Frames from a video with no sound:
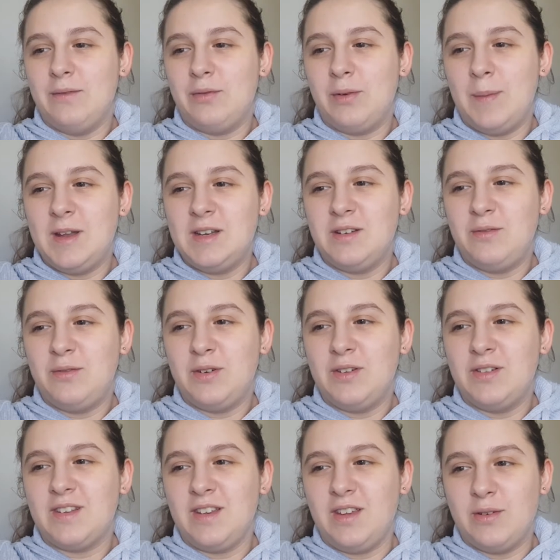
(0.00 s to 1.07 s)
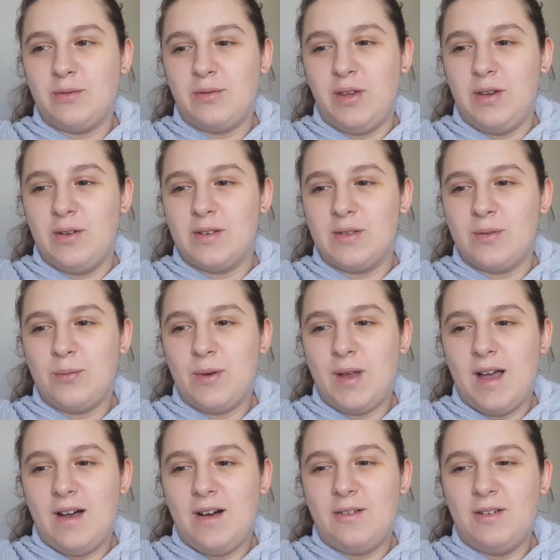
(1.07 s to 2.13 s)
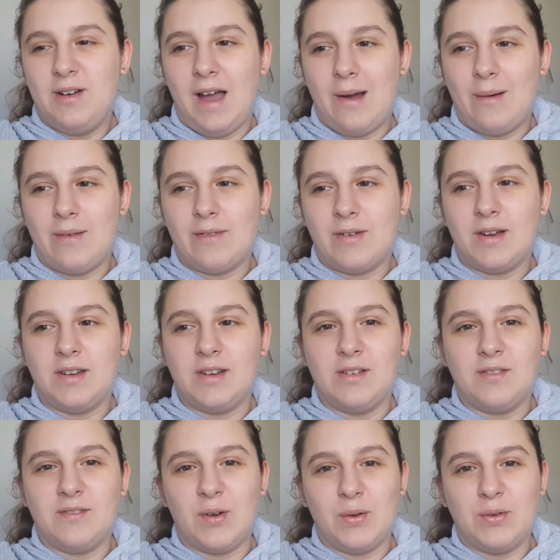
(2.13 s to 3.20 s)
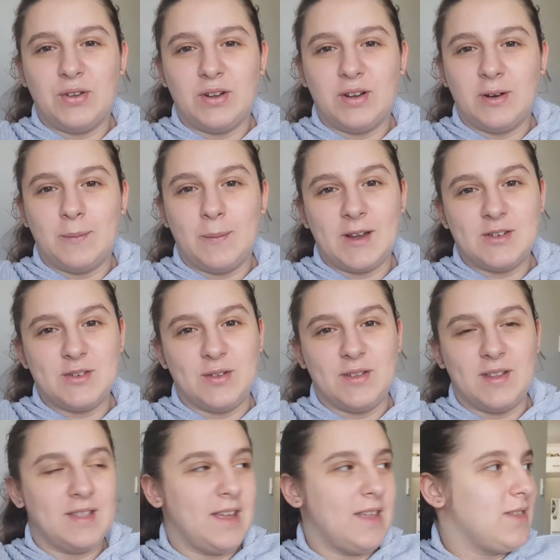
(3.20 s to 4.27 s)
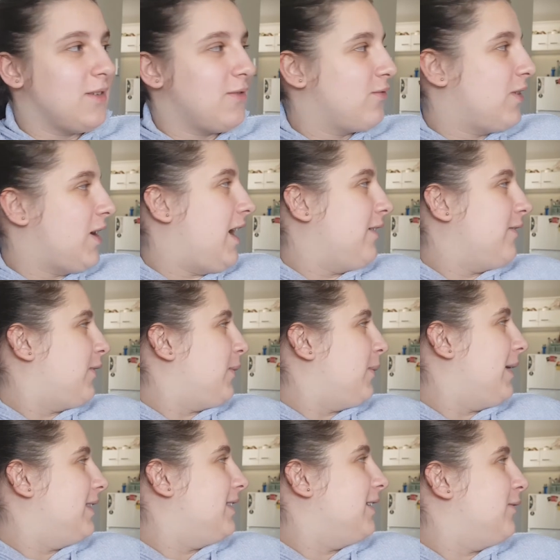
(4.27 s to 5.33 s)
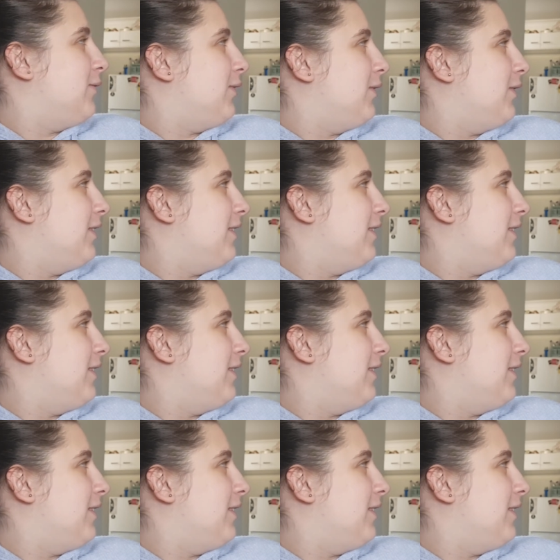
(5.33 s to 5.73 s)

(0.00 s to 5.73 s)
fermented foods are good for you as well. However, you've also got to make sure that they're the right fermented foods.